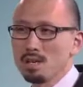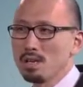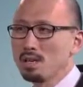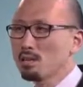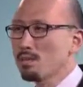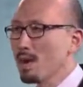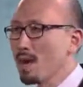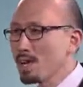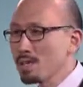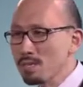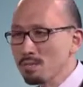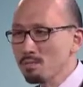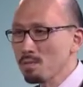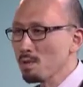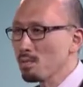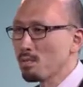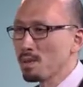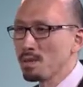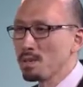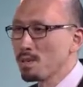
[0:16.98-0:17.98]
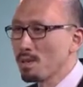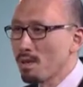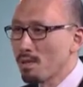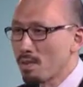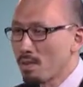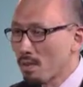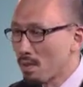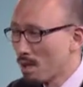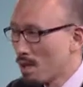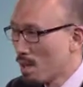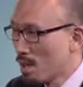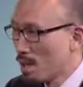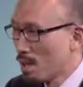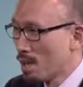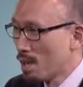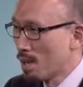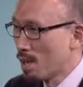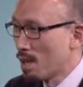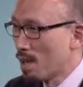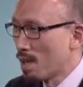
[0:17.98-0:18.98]
interacting with one another
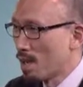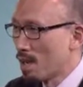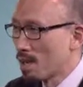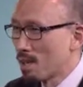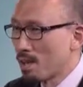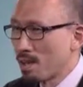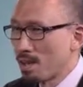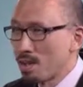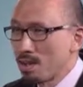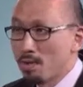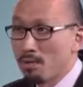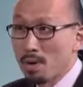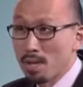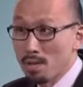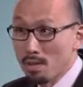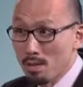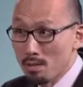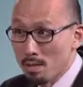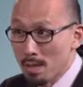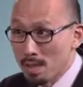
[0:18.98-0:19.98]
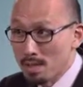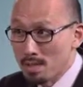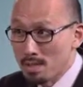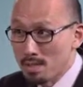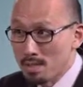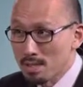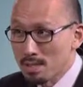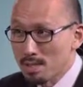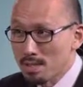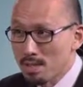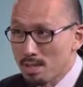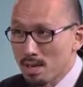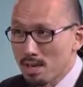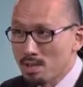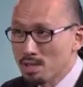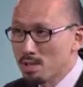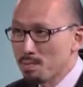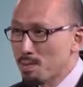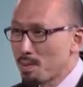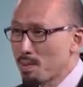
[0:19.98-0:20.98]
uh, on, a, on a regular basis. And
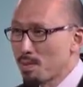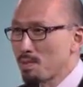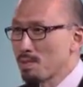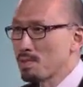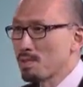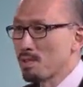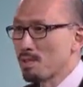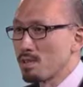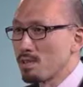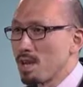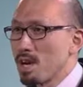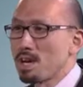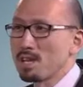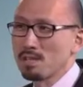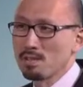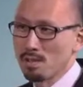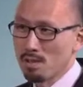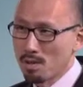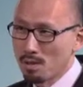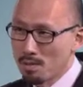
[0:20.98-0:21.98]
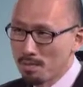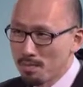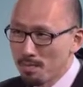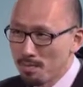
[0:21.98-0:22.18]
entrepreneurs are not alone.